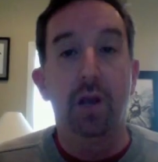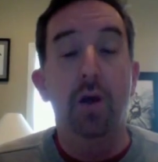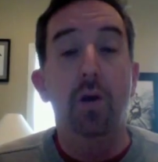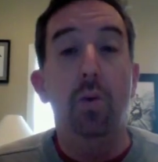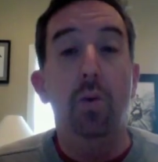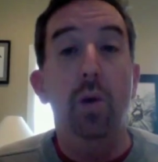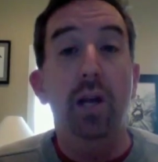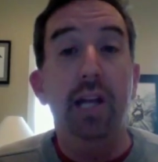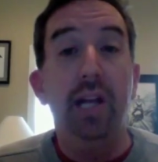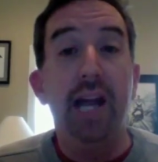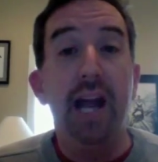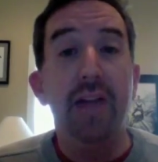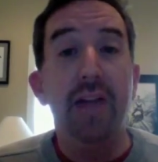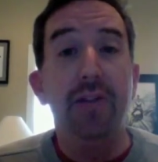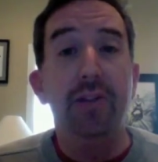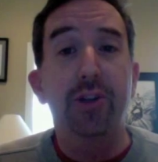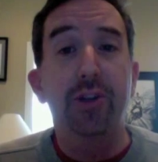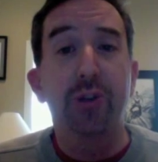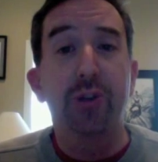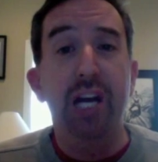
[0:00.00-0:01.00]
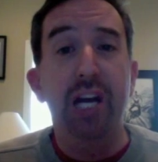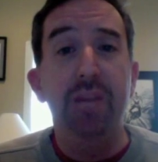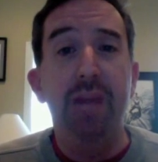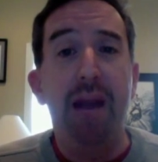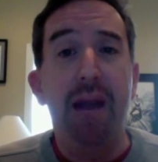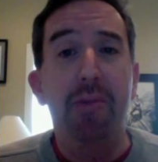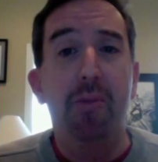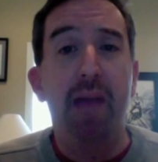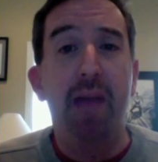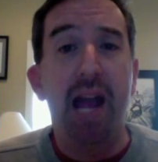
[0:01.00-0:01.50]
Well, again, the trade
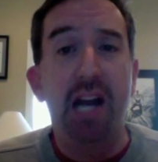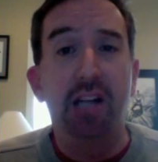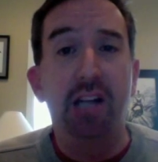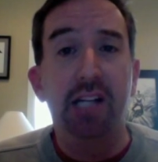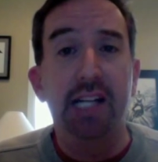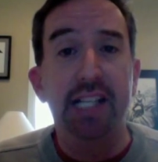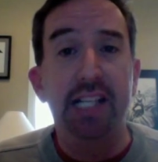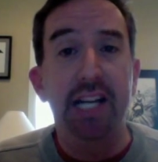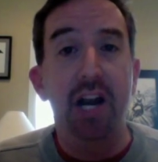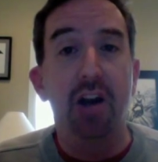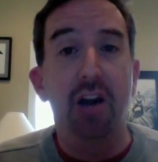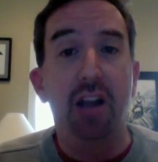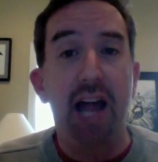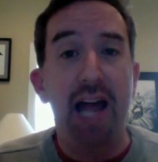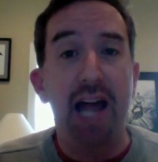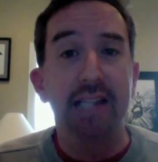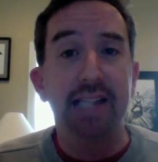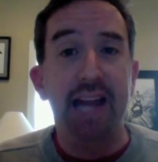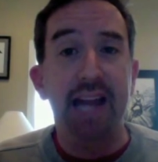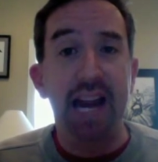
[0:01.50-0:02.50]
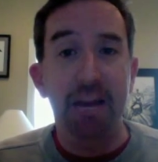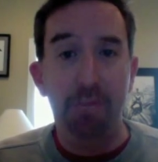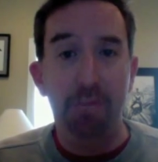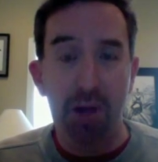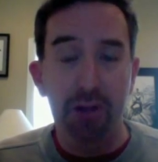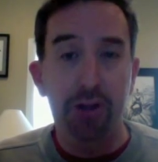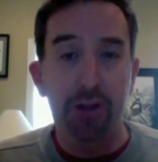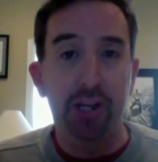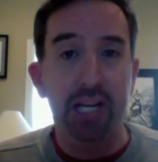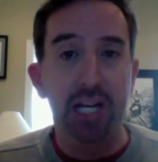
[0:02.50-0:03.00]
paperback collecting our last 8
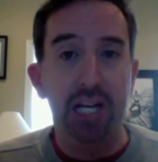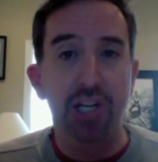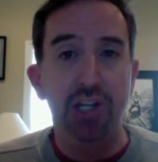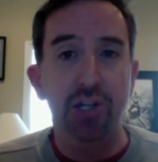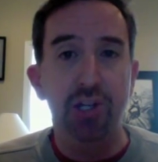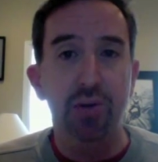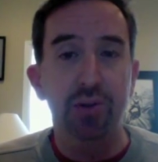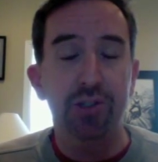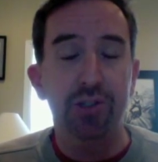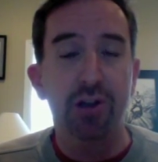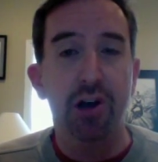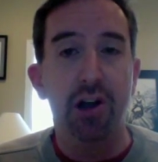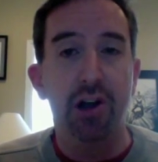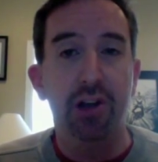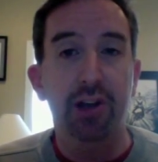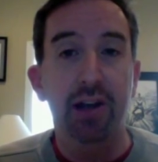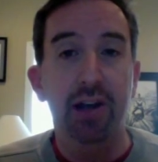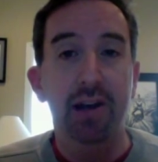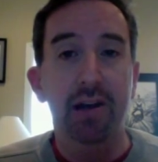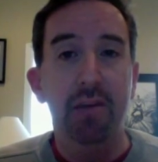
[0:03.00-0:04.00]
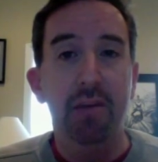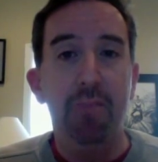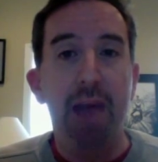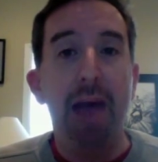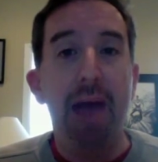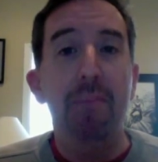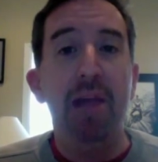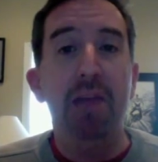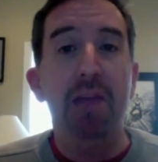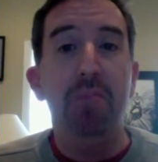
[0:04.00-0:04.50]
monthly issues, called
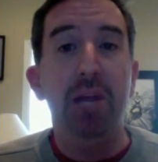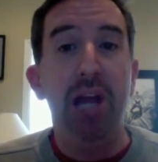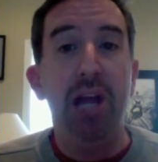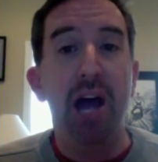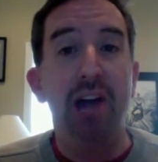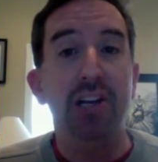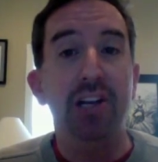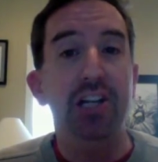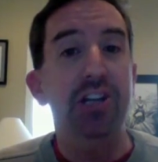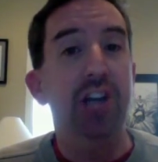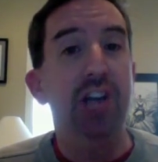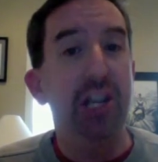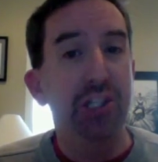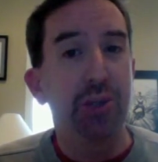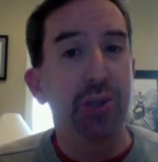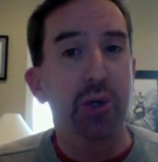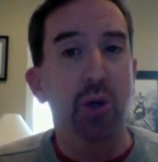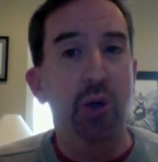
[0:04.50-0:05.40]
Batman Beyond Industrial